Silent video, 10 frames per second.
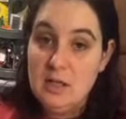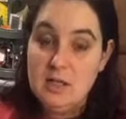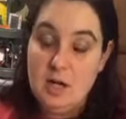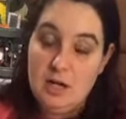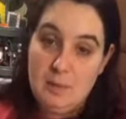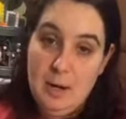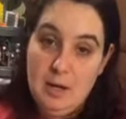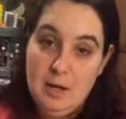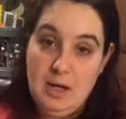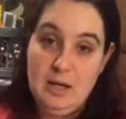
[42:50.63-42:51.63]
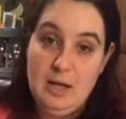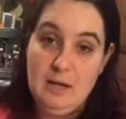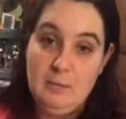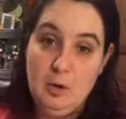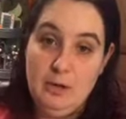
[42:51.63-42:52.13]
talk about
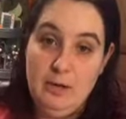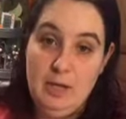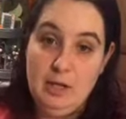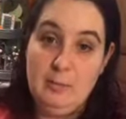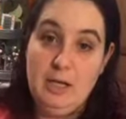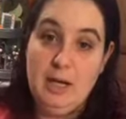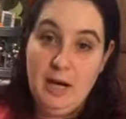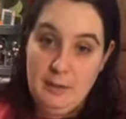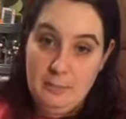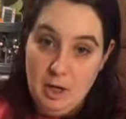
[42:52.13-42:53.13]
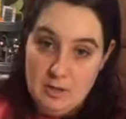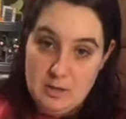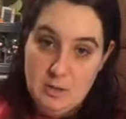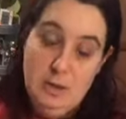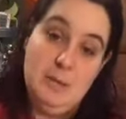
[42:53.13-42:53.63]
again more later, but I'm
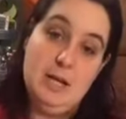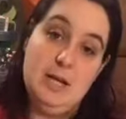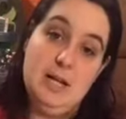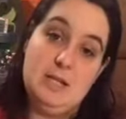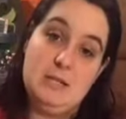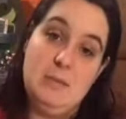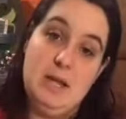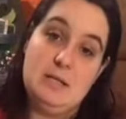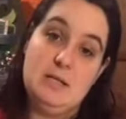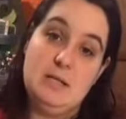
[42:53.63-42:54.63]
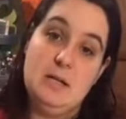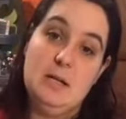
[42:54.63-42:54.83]
also limited on space,